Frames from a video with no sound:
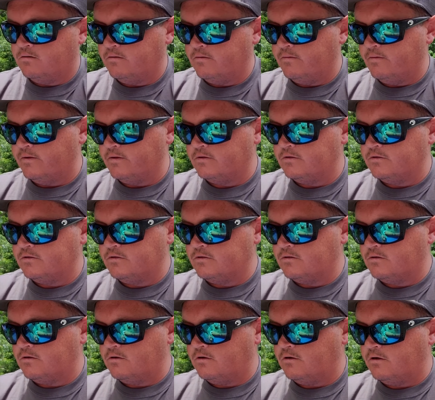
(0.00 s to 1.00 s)
let's
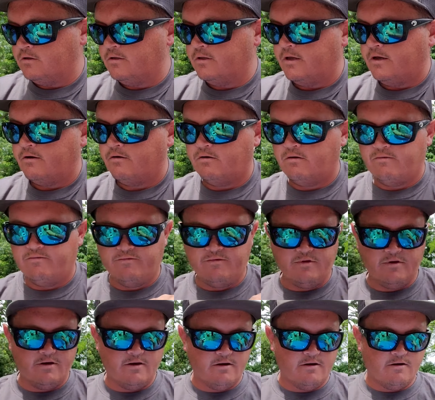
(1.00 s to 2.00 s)
cut that off
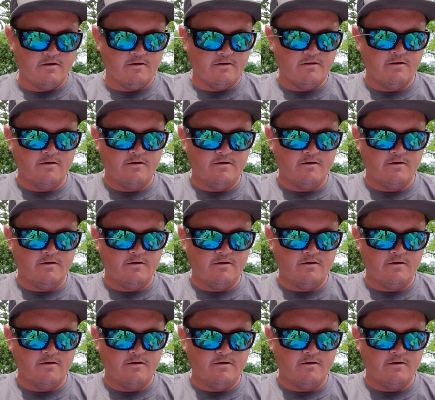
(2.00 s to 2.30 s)
there.